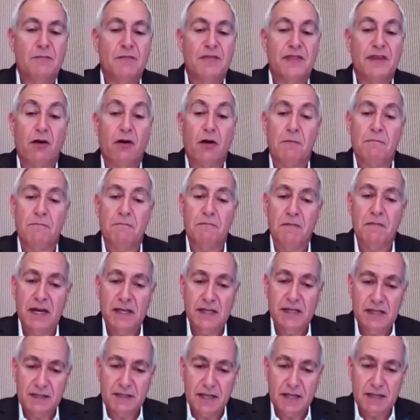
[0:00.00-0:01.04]
There are
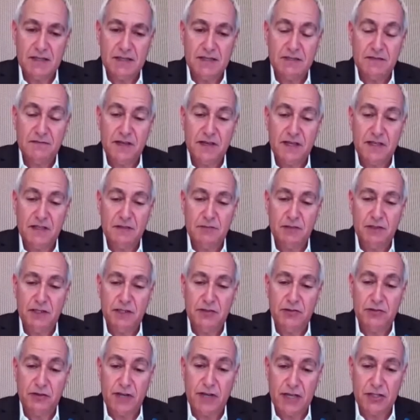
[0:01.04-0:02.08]
many tests available
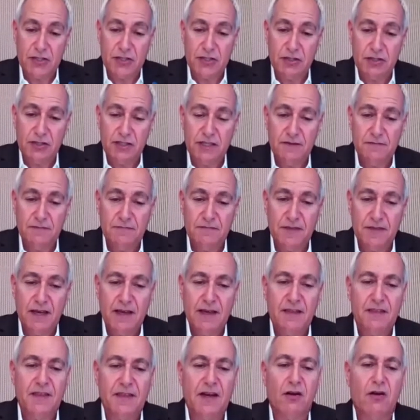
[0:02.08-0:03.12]
internationally.
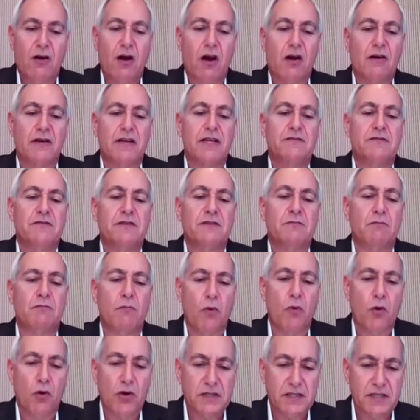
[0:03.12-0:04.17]
There are even
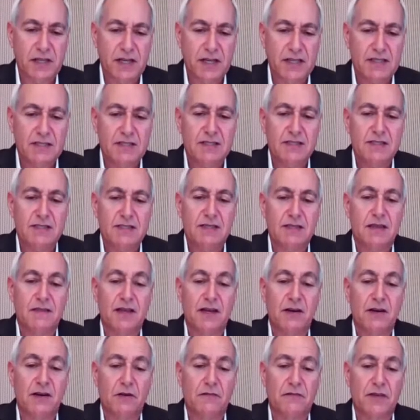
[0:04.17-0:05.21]
more tests
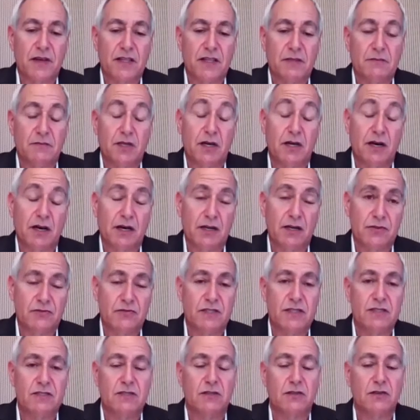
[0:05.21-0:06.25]
that are available,
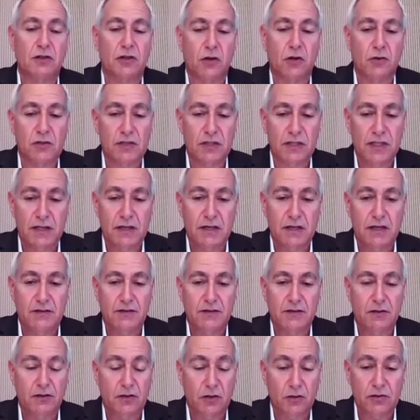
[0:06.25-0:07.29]
hundreds locally on
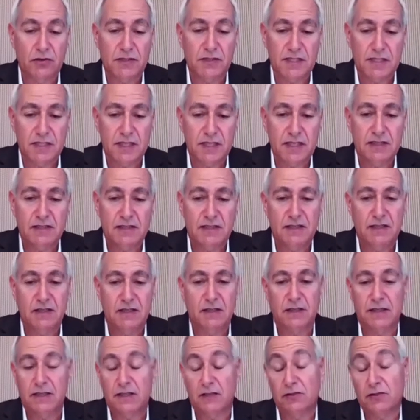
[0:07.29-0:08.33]
the local scene,
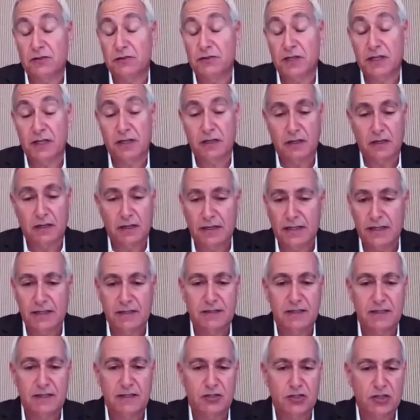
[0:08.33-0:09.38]
including
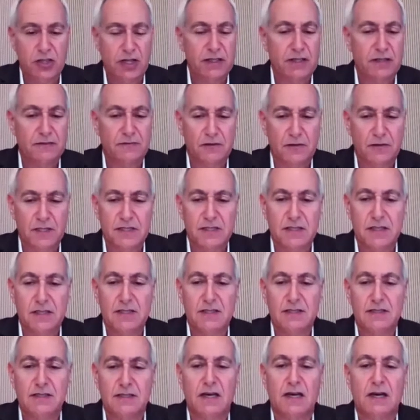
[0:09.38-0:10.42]
India, China, for
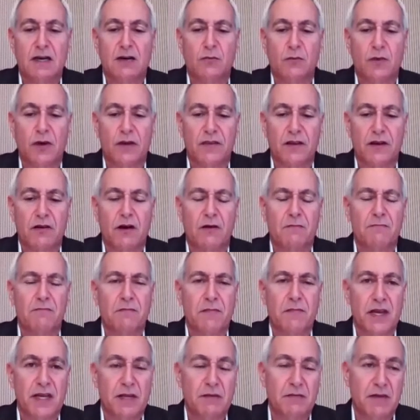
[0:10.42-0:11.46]
instance, where there are
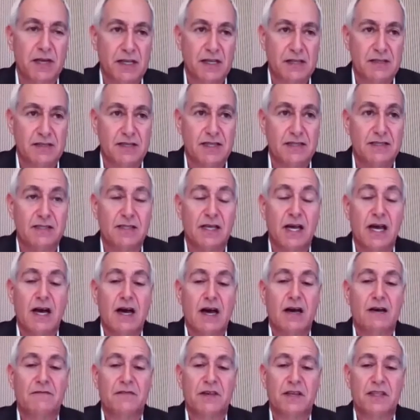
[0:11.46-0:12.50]
many, many tests
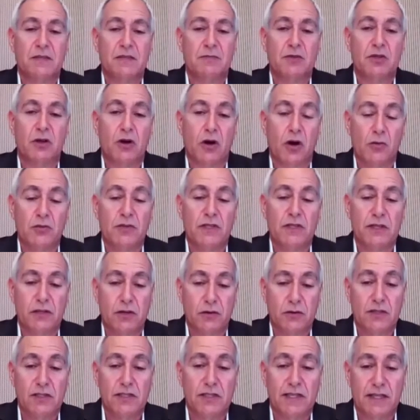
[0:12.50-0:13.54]
available only
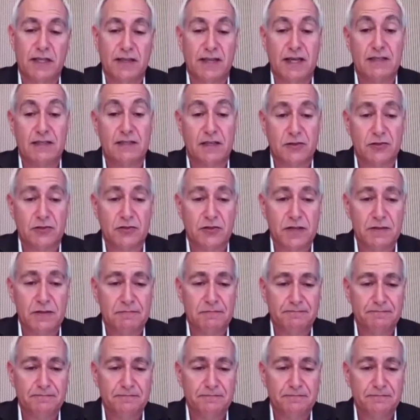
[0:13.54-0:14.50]
locally in that country.